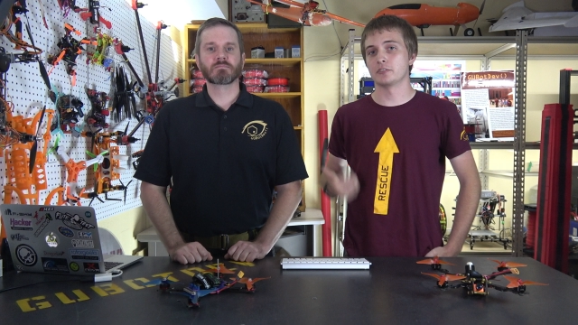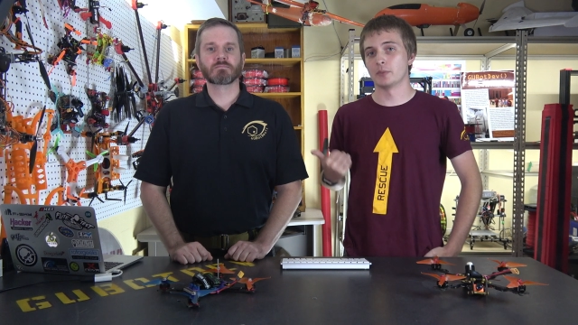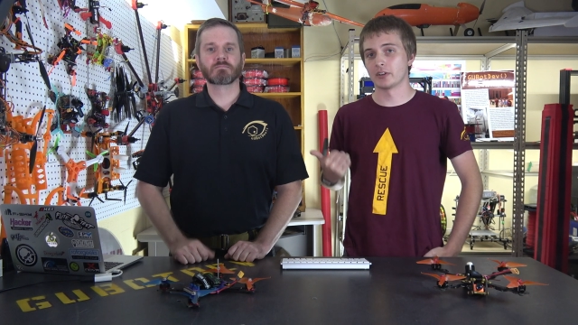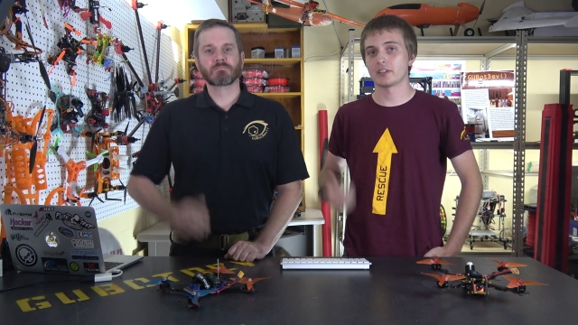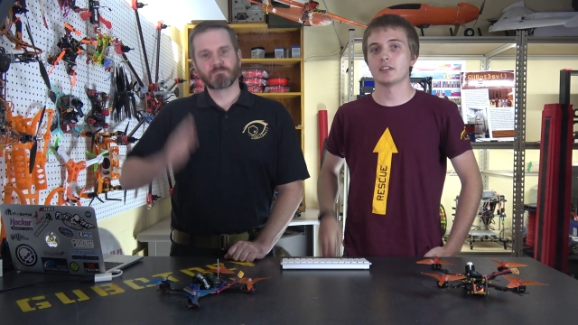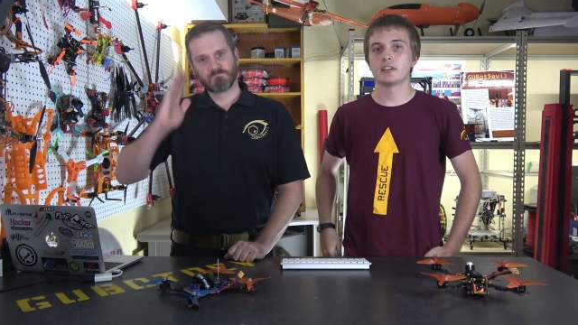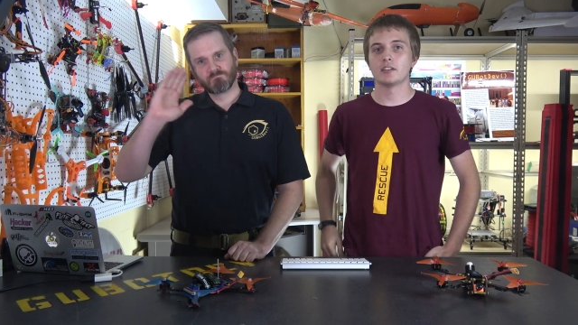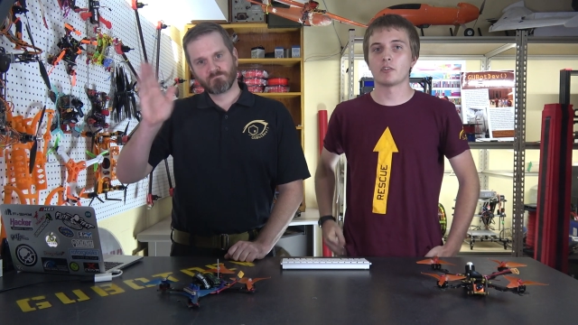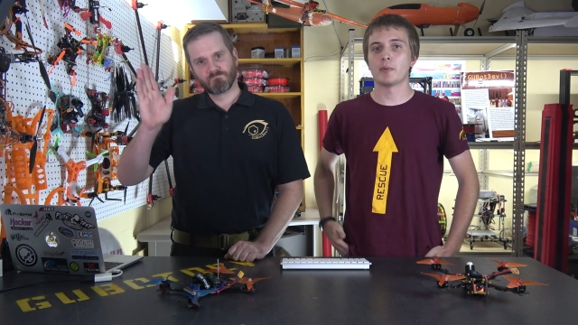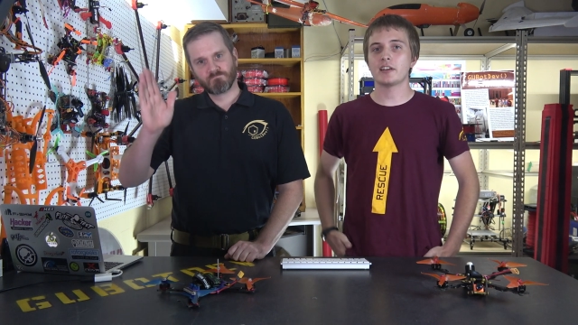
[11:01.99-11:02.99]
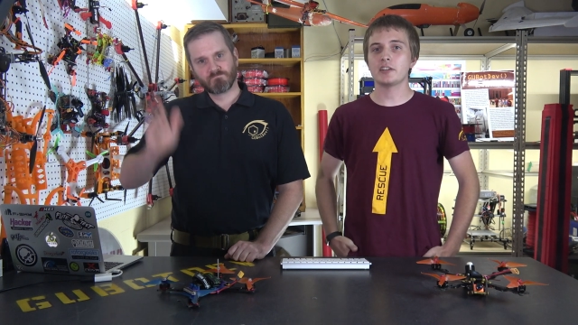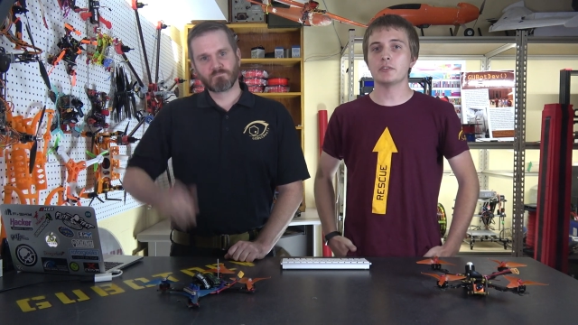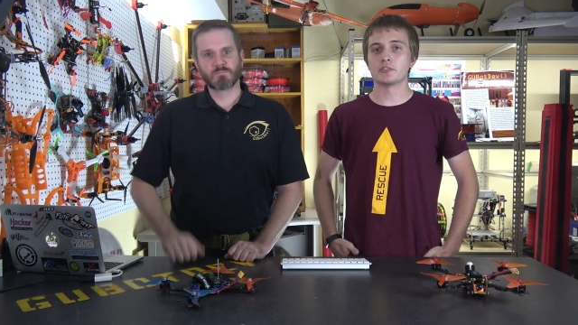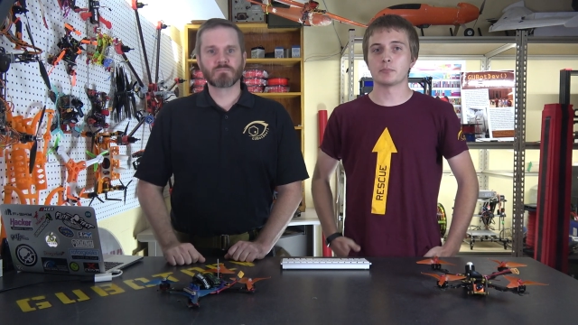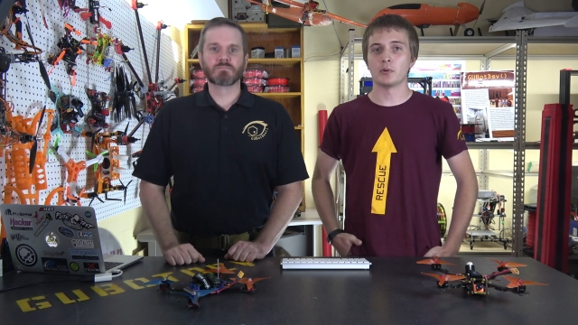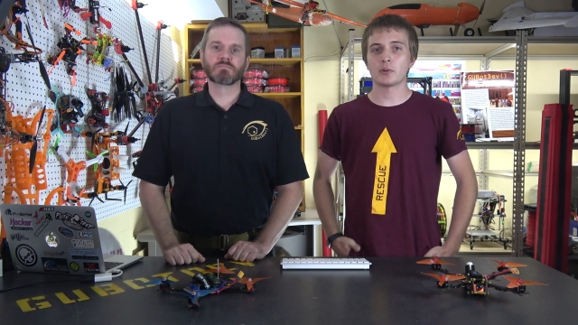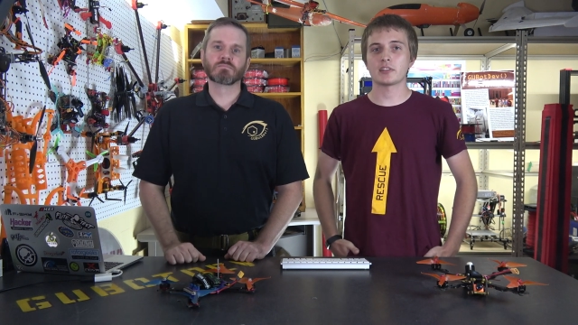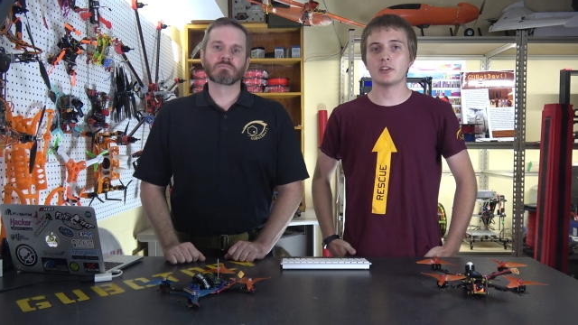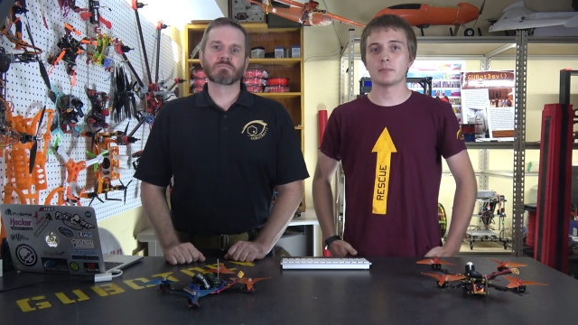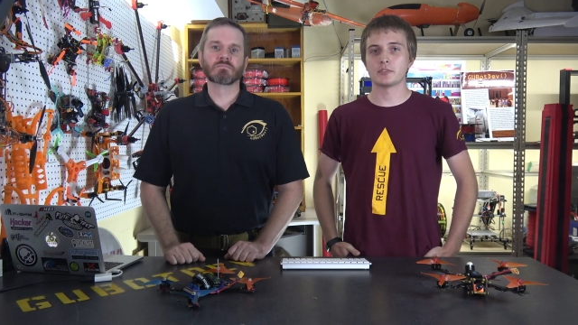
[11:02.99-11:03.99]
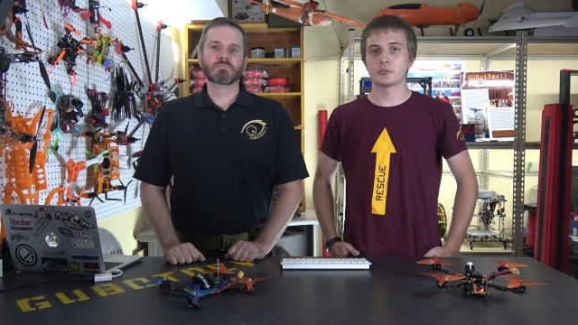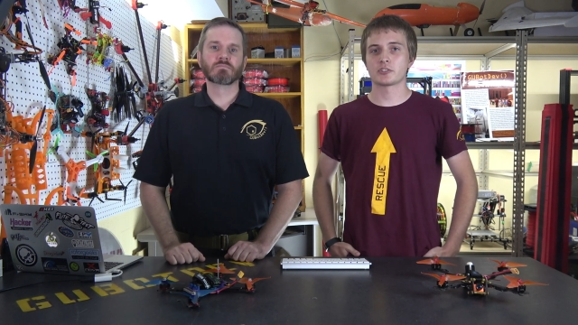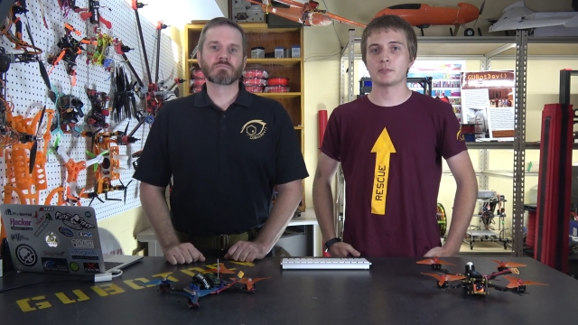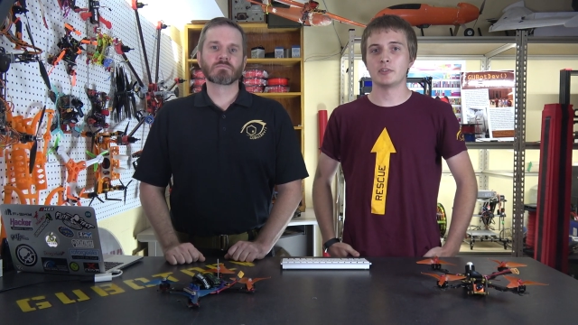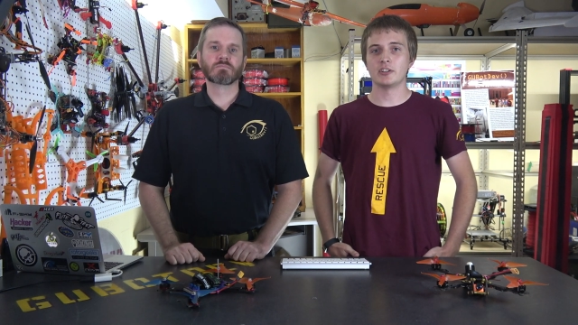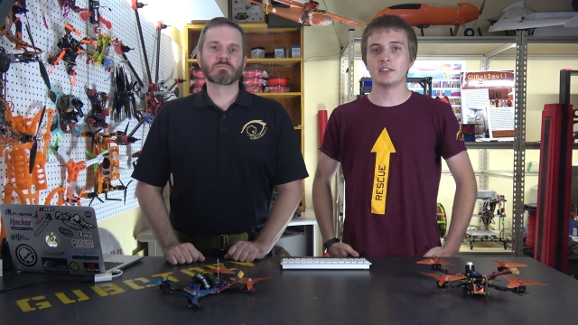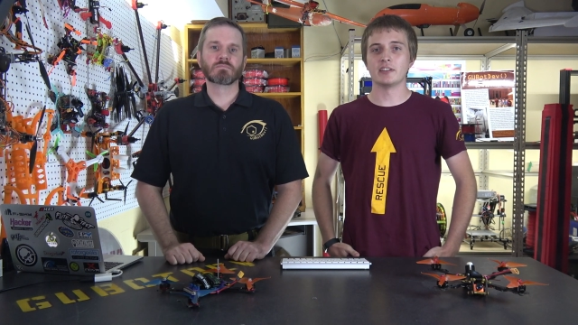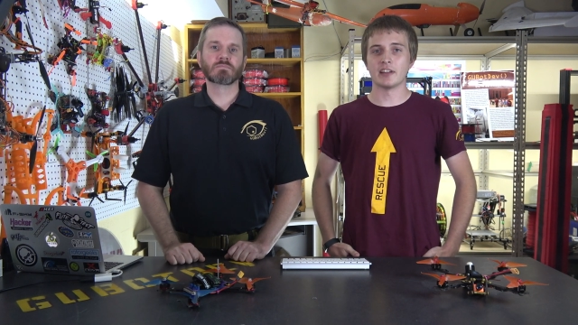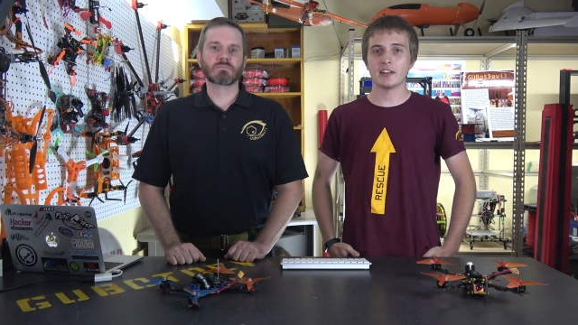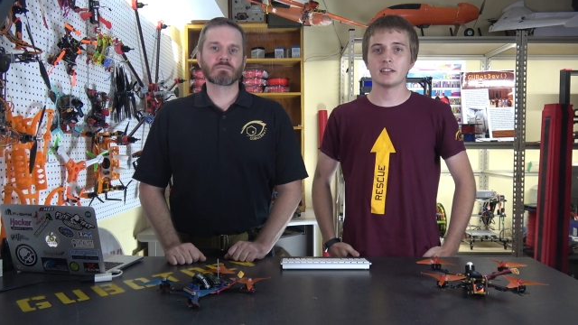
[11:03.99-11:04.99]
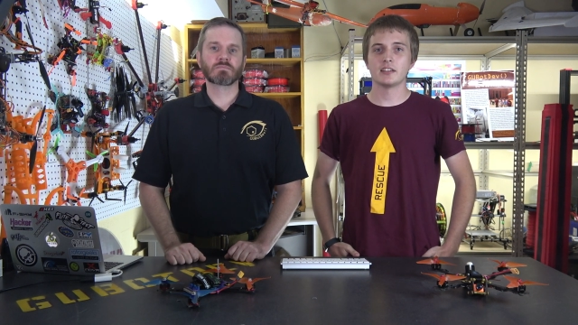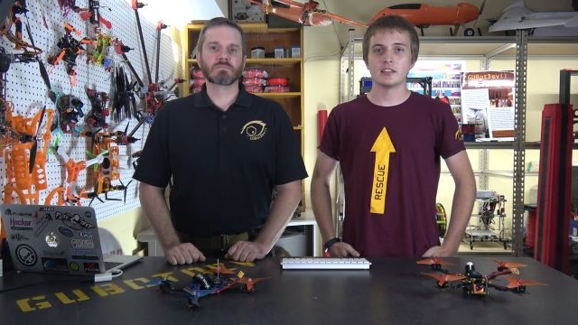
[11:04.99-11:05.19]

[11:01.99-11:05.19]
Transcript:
Speaker 1: Mark, reminding you to support the open source community today.